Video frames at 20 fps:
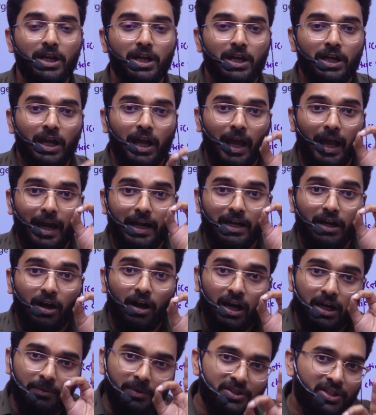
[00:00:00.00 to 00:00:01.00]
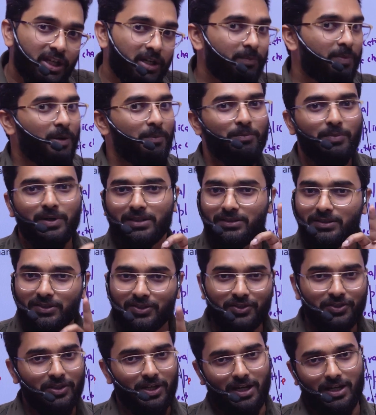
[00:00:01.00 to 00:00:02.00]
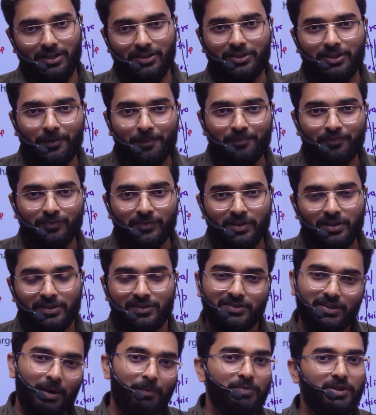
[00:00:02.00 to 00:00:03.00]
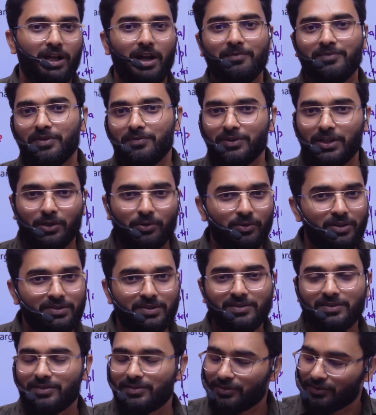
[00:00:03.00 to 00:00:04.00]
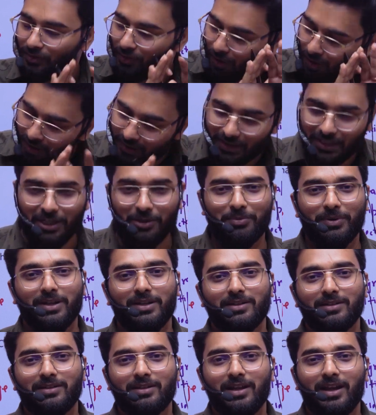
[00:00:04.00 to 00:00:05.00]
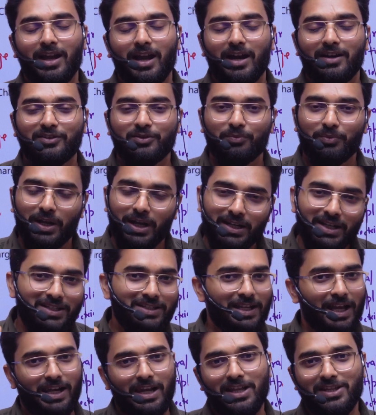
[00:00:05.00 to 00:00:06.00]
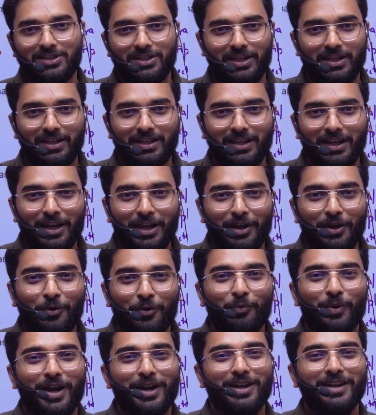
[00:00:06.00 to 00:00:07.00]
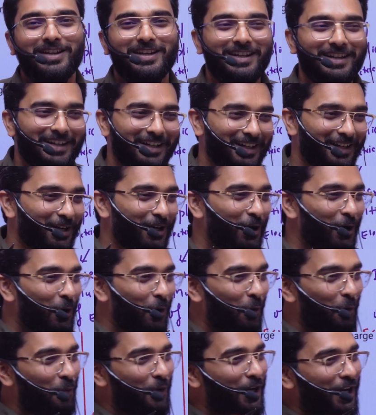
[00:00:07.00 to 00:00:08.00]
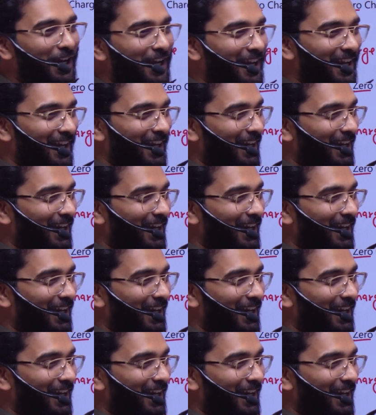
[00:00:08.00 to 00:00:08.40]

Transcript: And always remember this charge. Sometimes in the questions it's not given, and it's very challenging when we